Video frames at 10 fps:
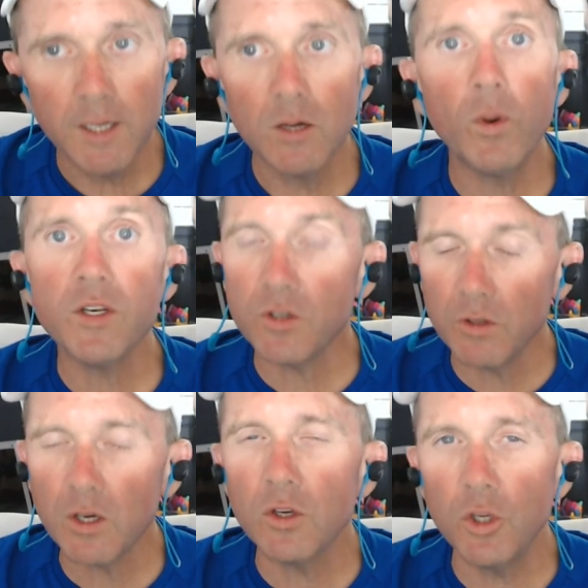Wait till
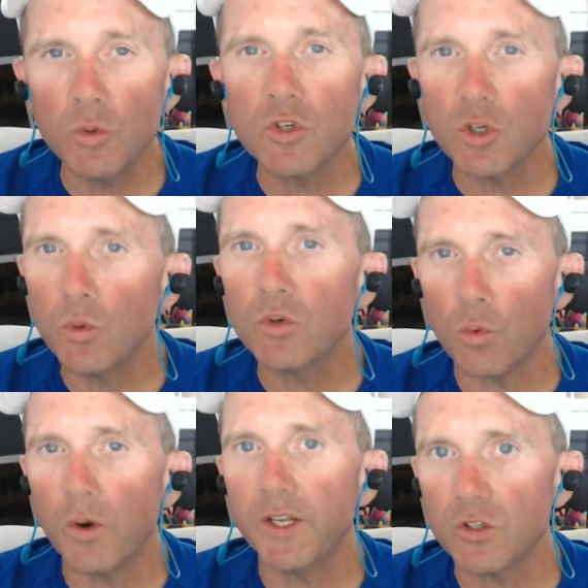the Q2
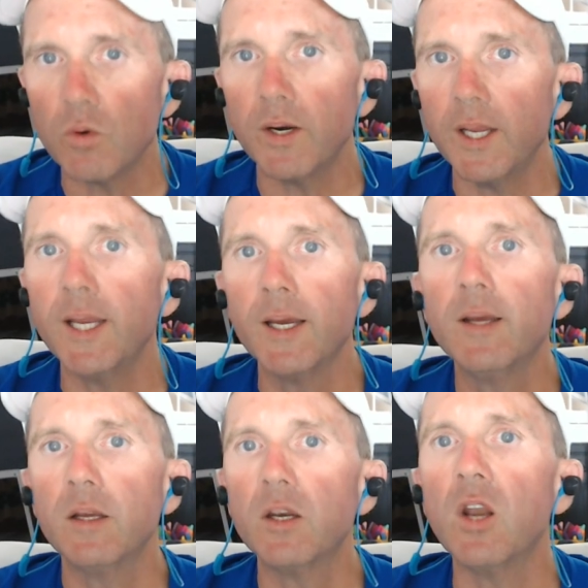2020
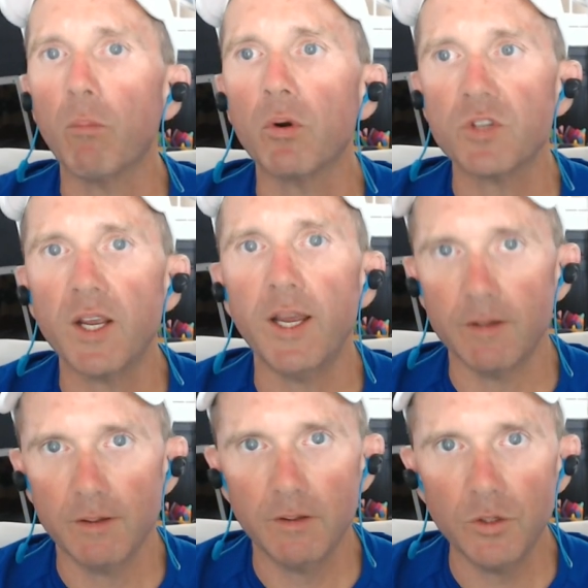numbers hit.
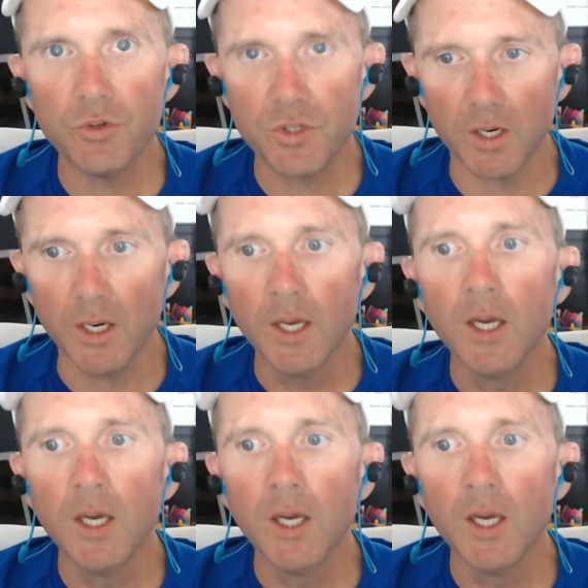You'll see.